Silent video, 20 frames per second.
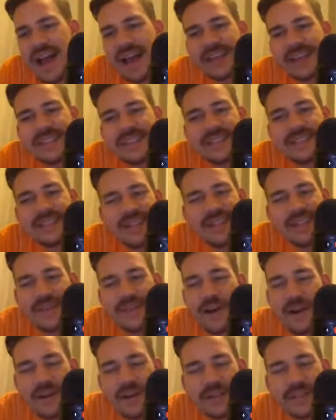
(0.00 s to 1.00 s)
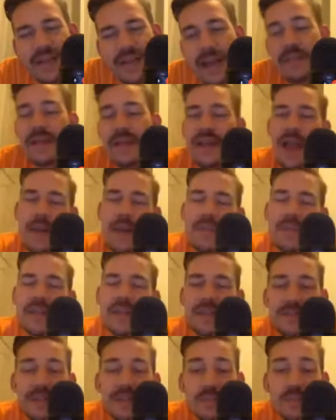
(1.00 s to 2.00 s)
still have a hard time. I
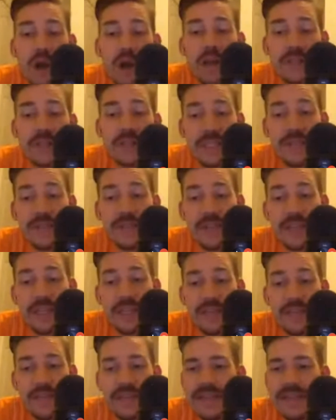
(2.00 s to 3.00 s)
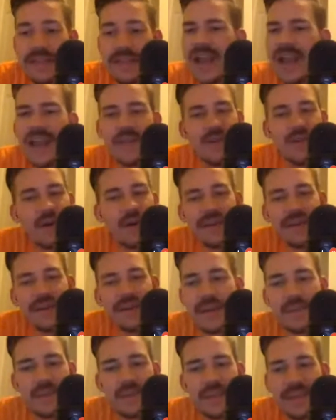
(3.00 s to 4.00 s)
believe LeBron's leaving Cleveland. I have a hard
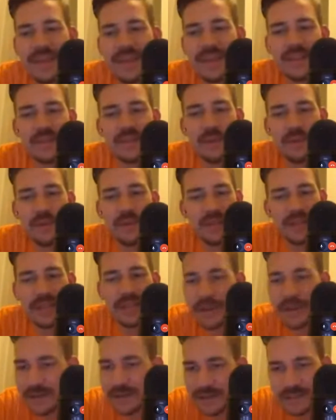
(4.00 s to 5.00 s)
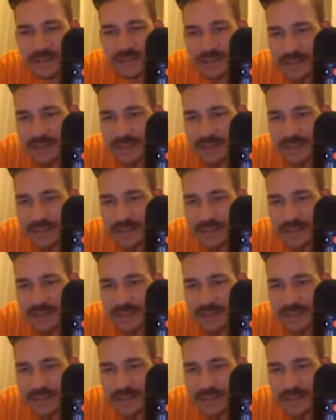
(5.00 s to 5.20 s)
time thinking he's going to the Lakers.